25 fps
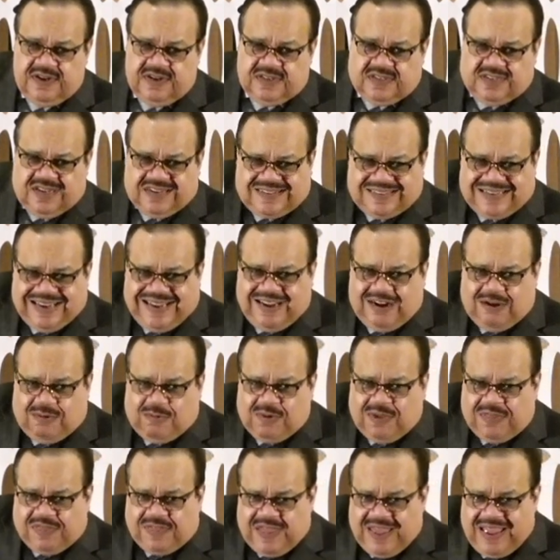to deal
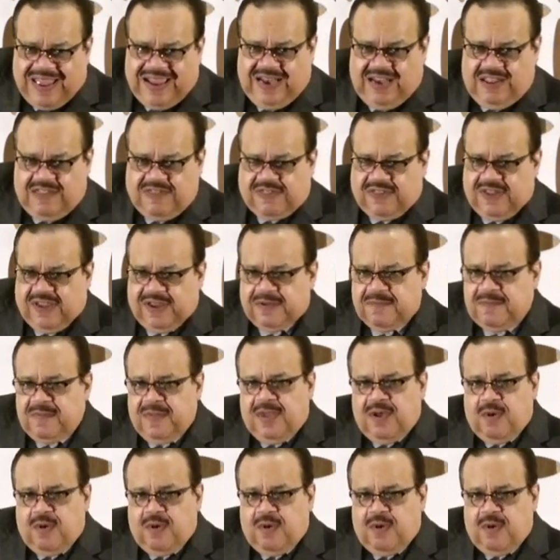with anything.